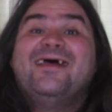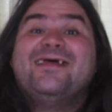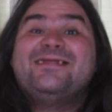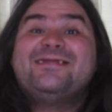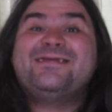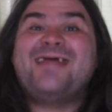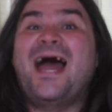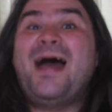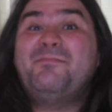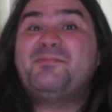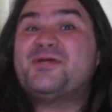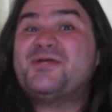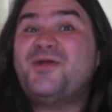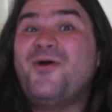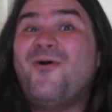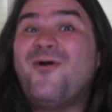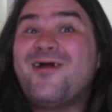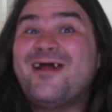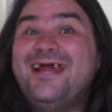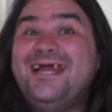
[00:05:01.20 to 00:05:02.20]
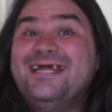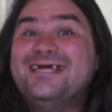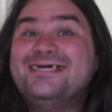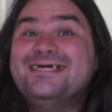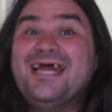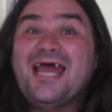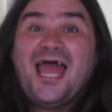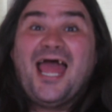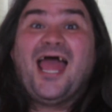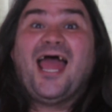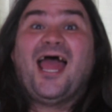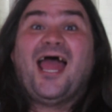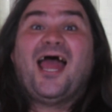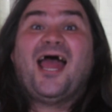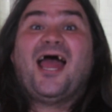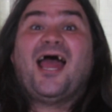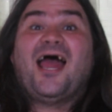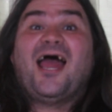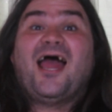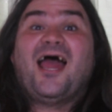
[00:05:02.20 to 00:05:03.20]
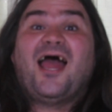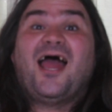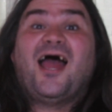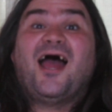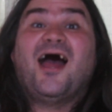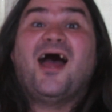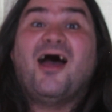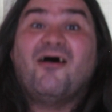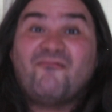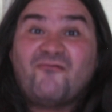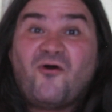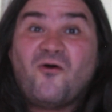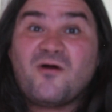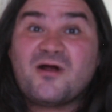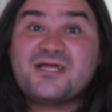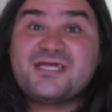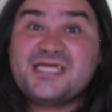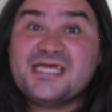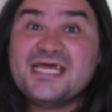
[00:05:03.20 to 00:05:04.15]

Top story. of course,